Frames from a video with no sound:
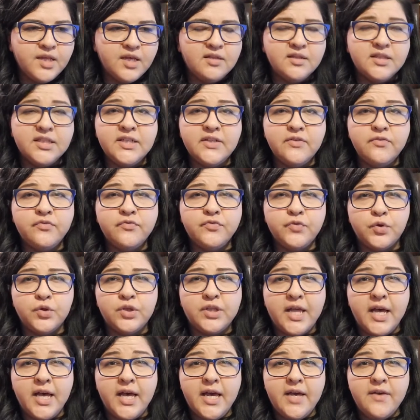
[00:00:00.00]
live full
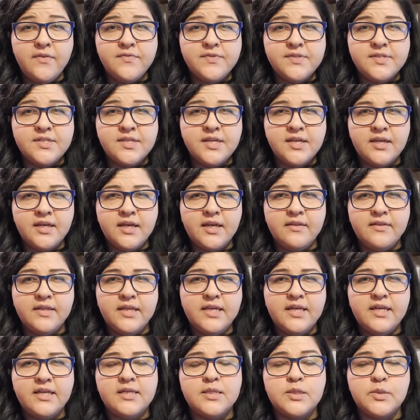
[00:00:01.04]
lives and they
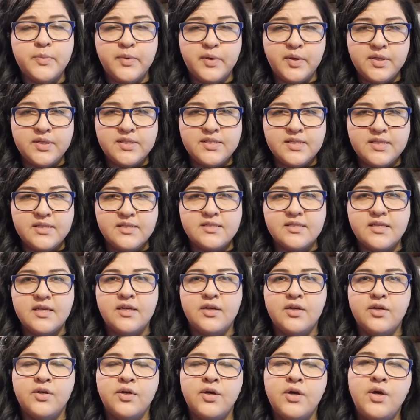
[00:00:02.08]
get experiences
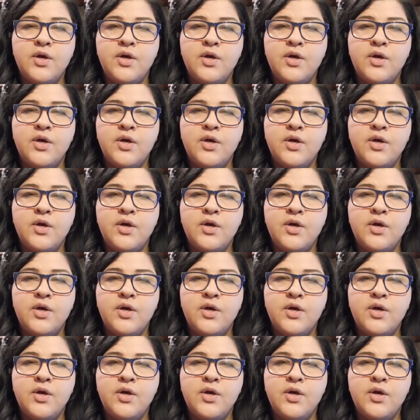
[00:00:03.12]
like